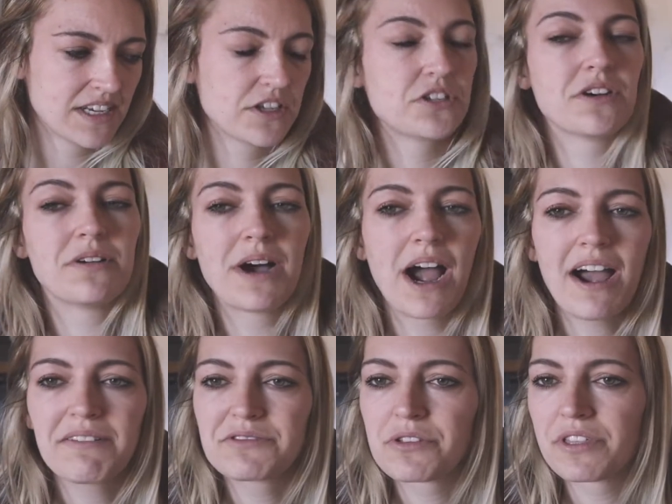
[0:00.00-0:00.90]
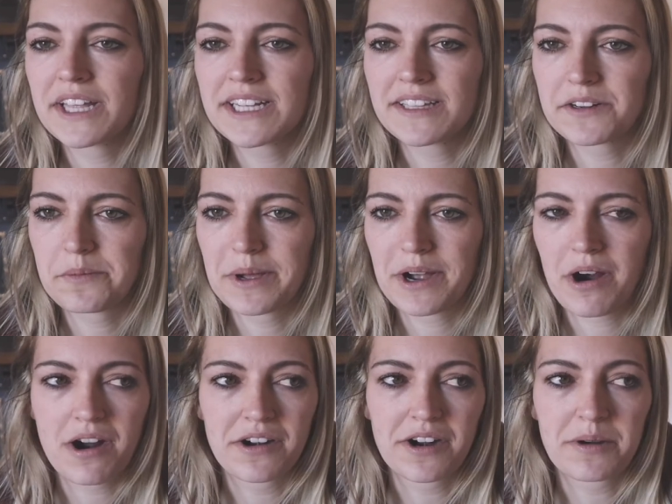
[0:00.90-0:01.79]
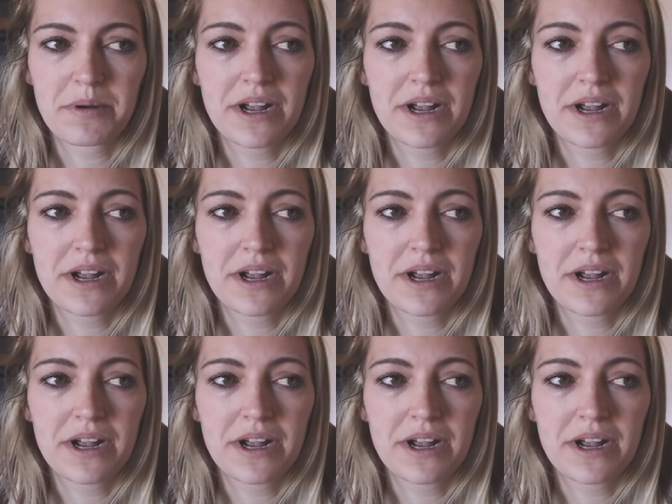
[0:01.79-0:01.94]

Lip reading: so I have to think a little bit harder.